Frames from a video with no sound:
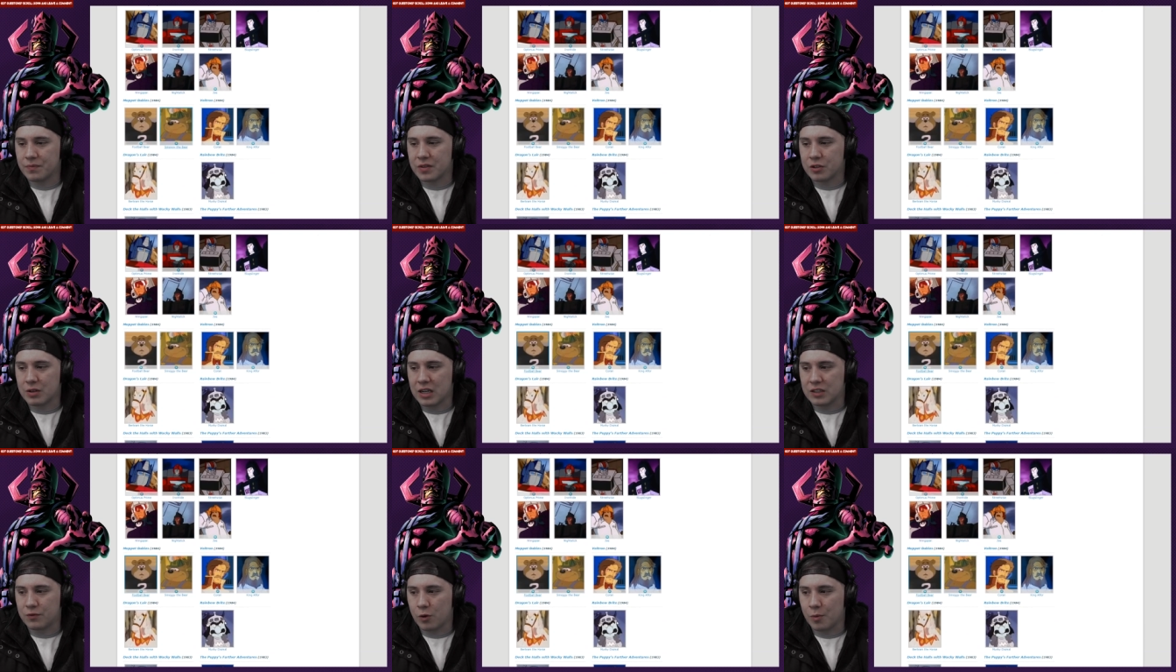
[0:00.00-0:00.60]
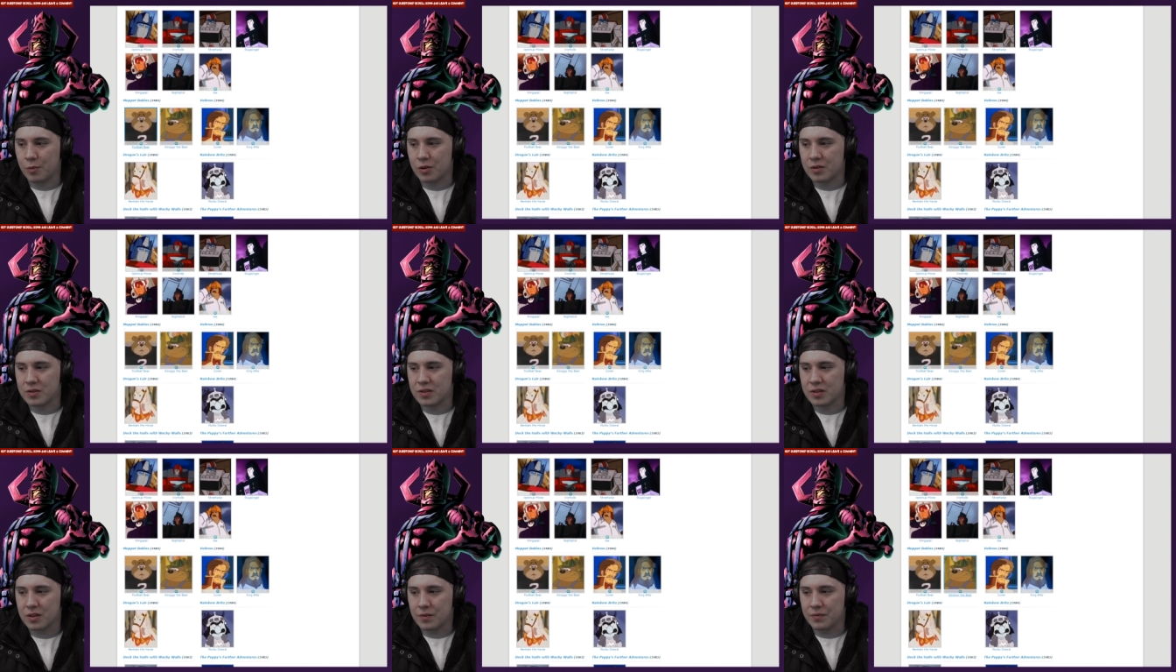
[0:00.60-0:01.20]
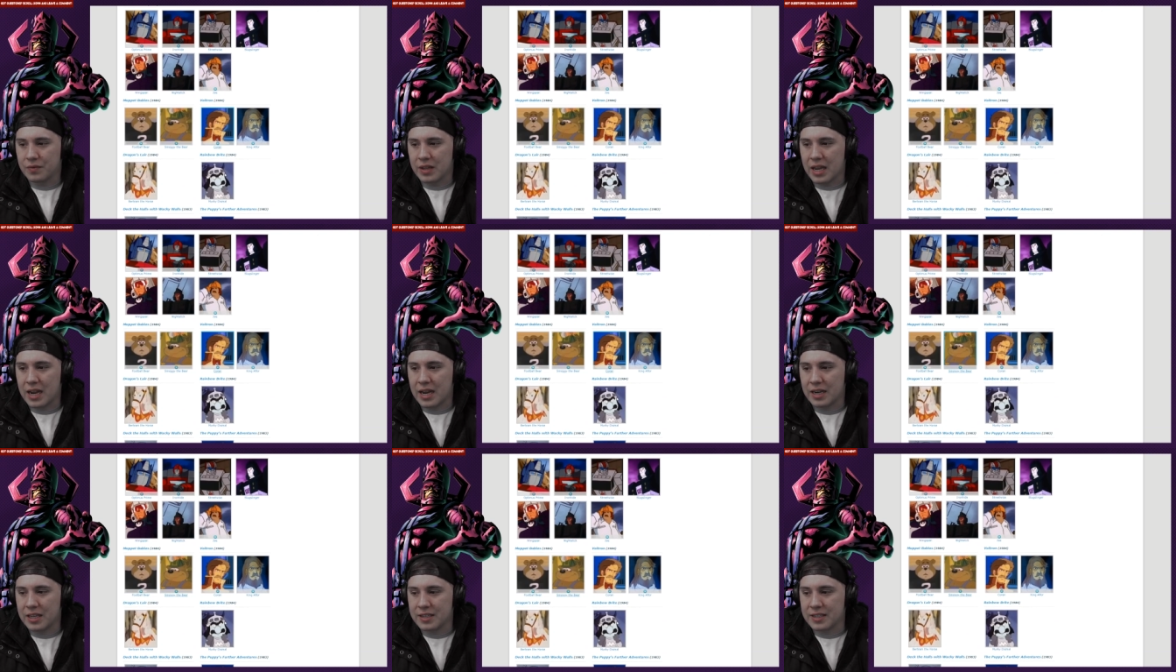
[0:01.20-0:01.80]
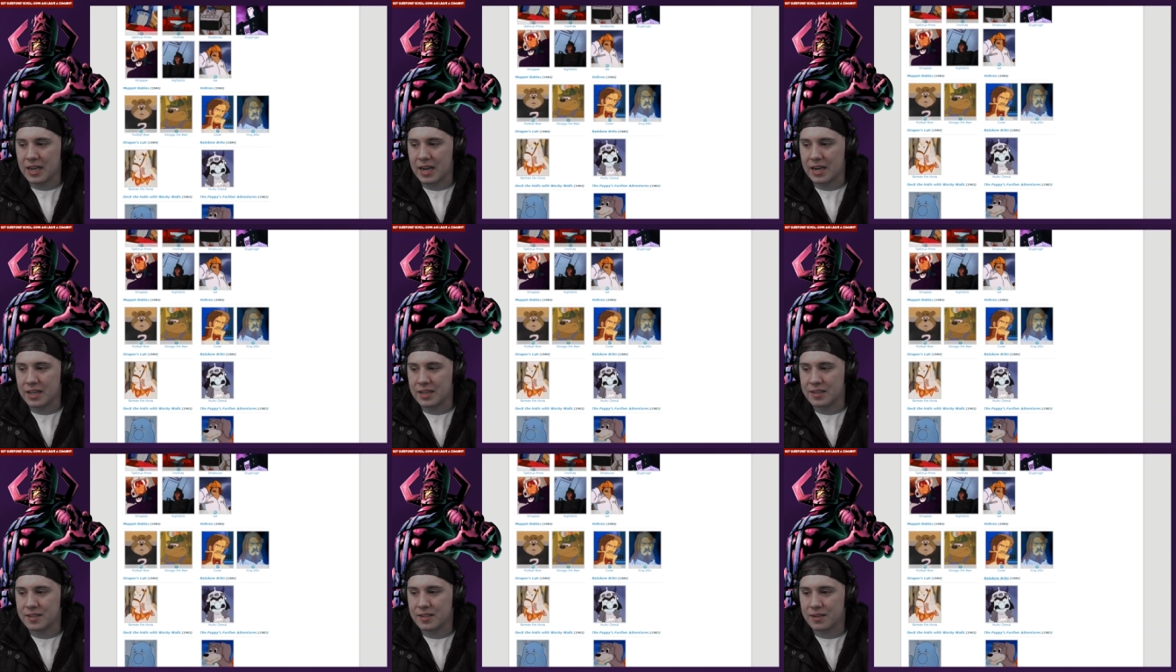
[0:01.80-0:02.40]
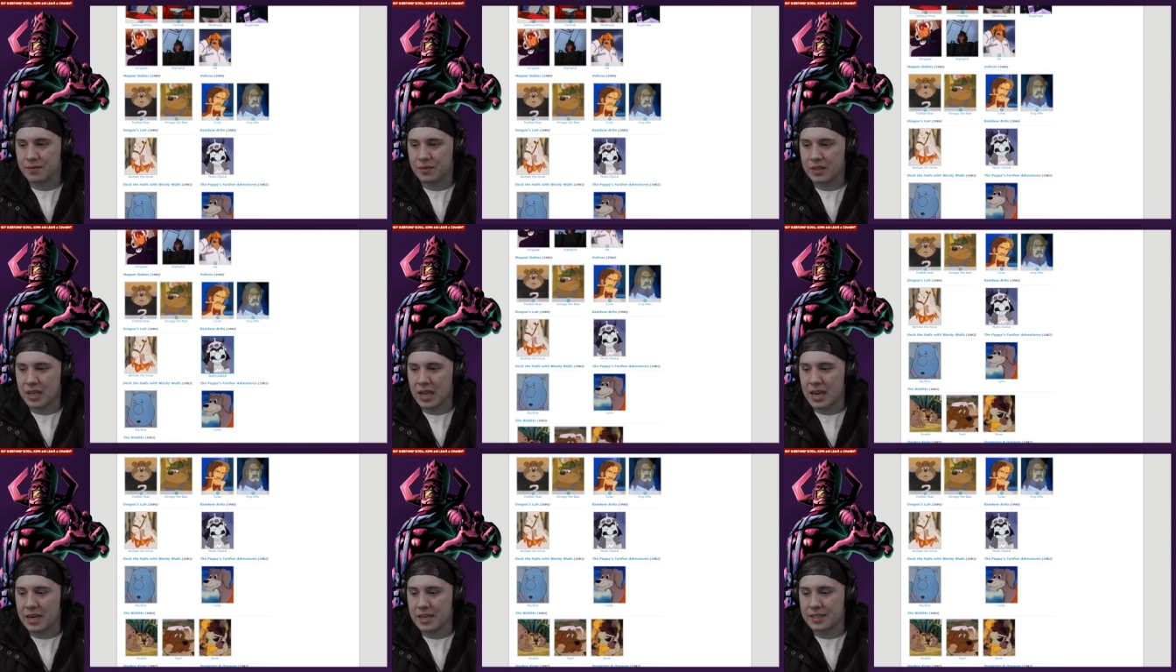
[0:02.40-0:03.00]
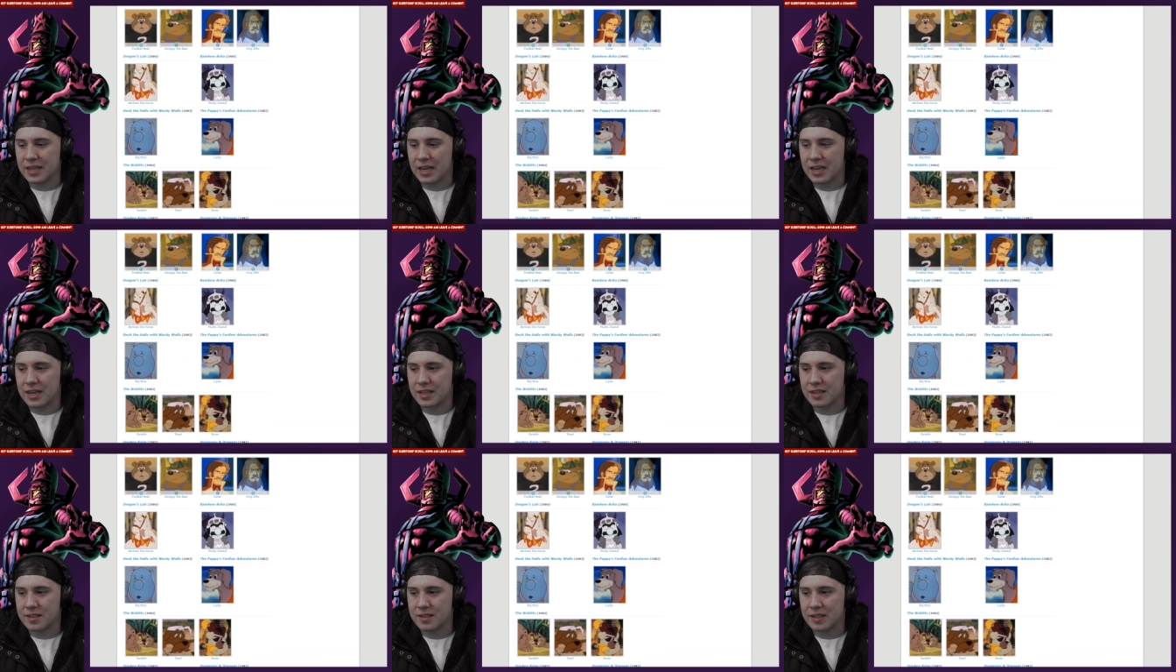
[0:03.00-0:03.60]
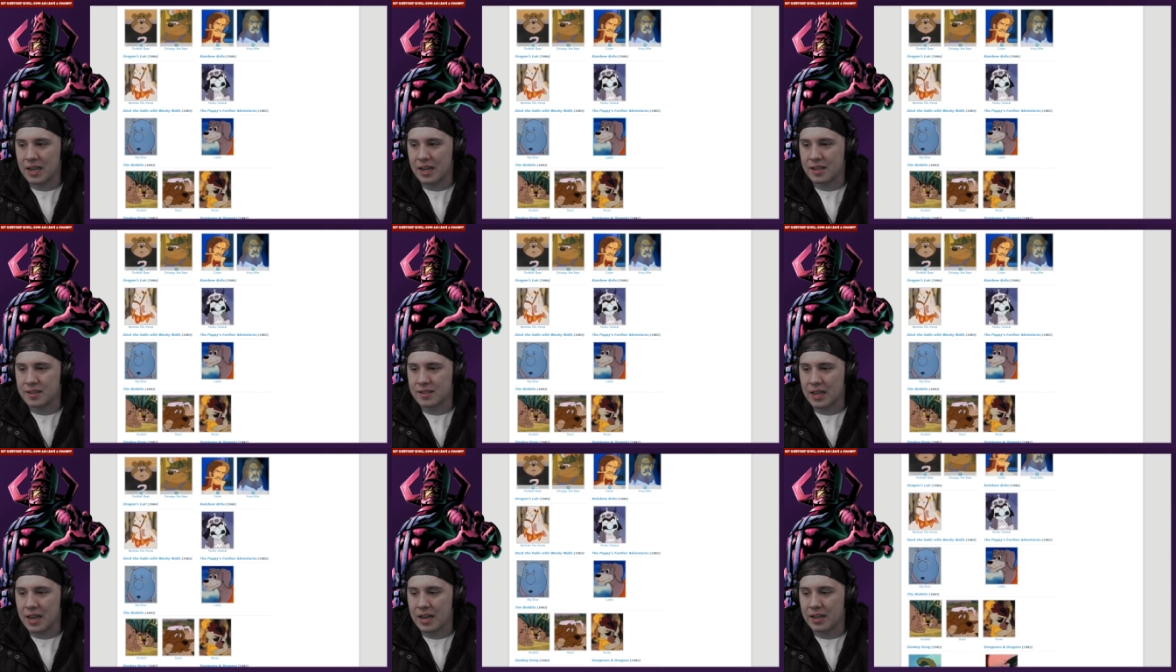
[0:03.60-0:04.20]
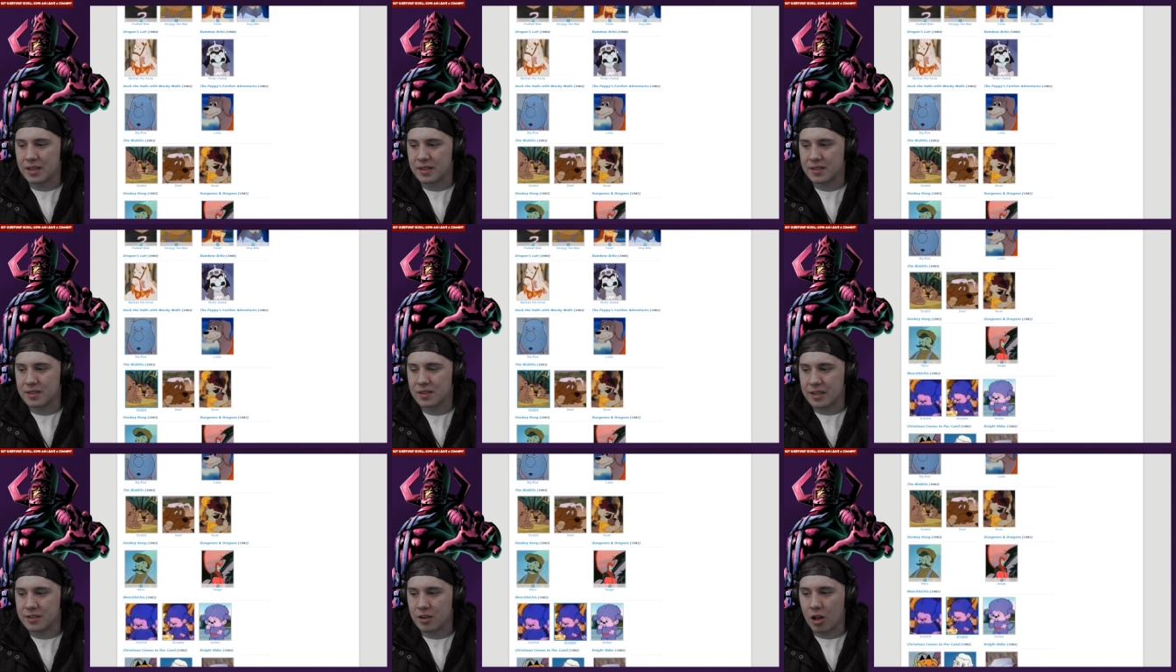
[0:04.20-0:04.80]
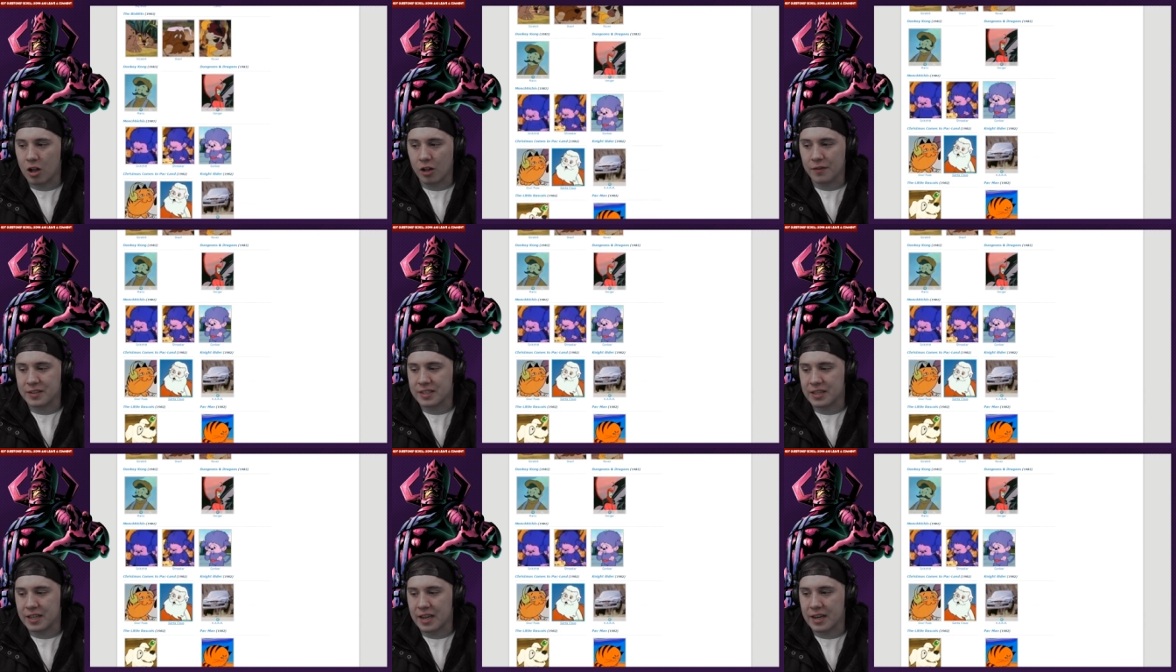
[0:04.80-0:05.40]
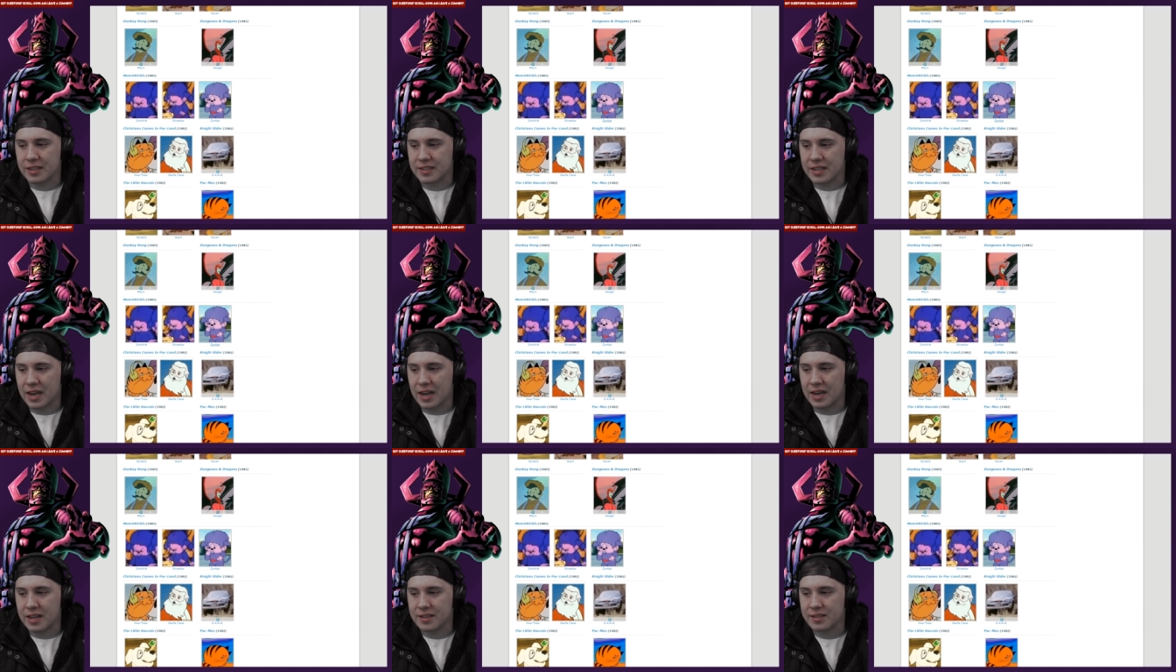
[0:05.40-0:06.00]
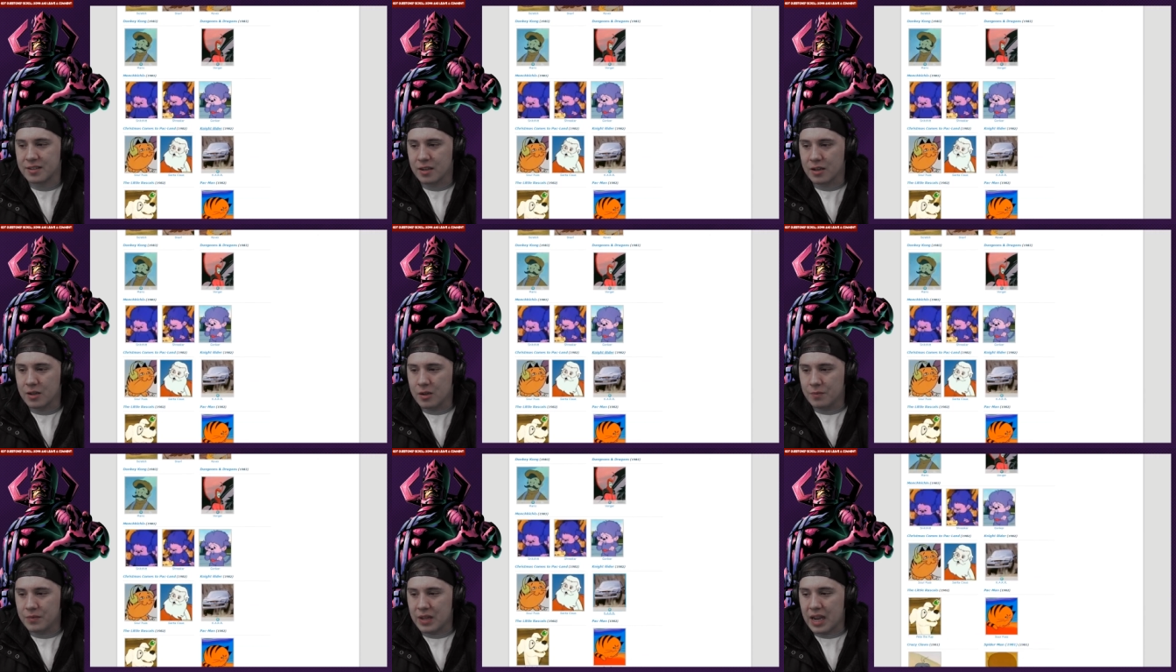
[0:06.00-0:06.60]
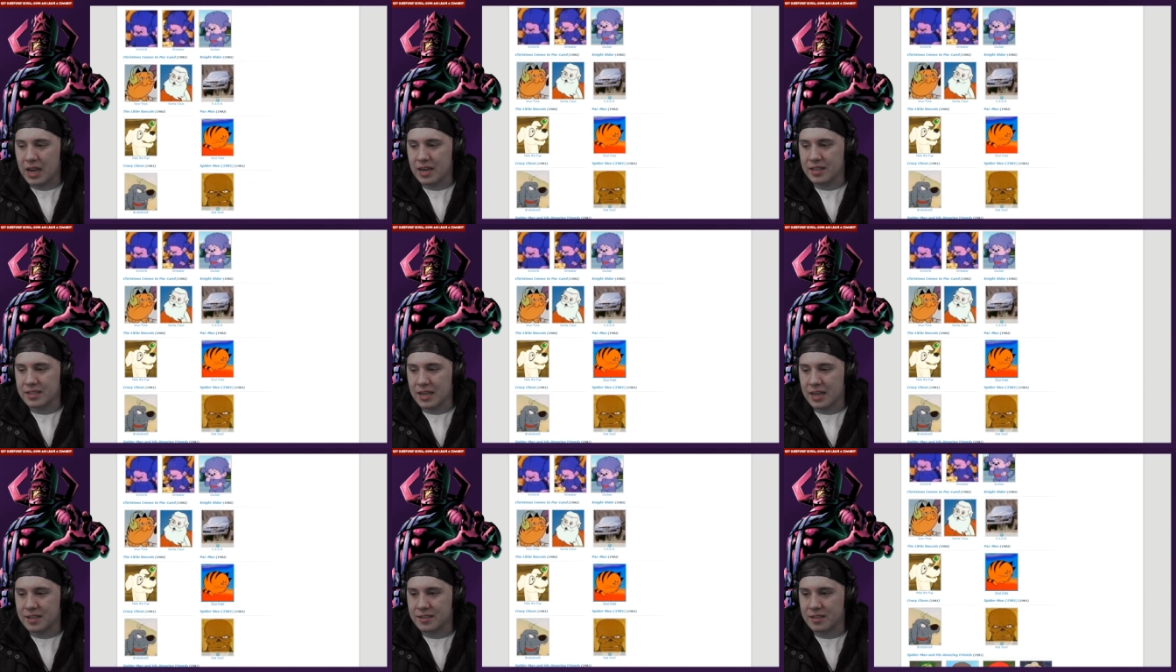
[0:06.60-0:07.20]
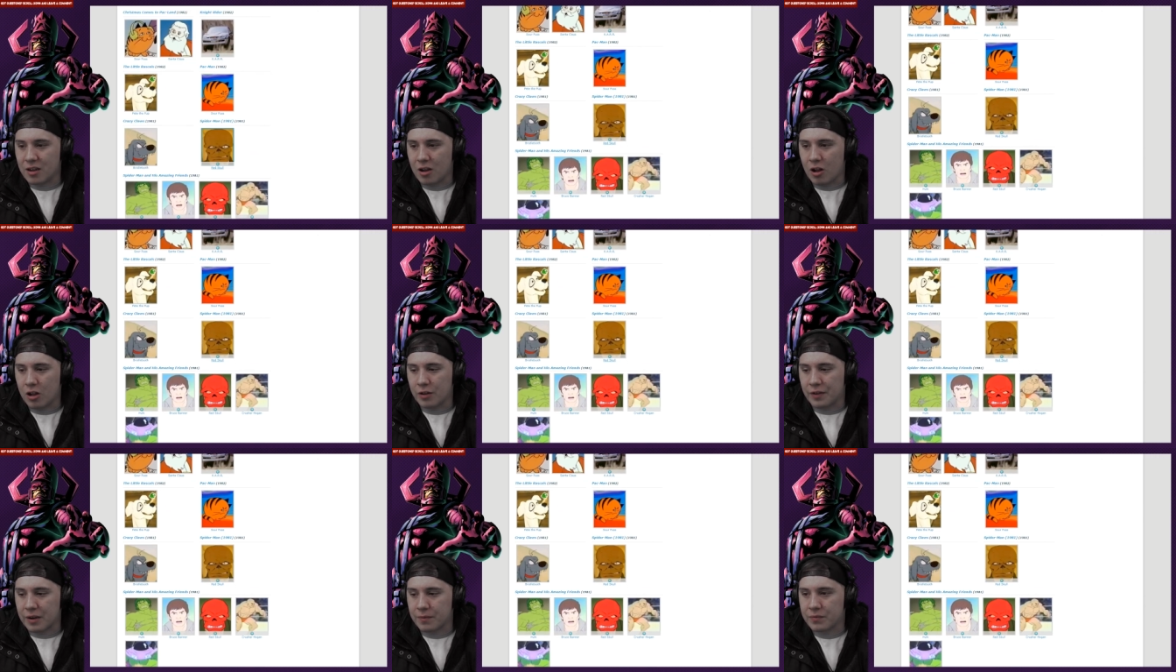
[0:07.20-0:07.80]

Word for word: Transformers 80s 80s 80s 80s 80s 80s 80s all of it's in the 80s 80s 80s 80s all of it.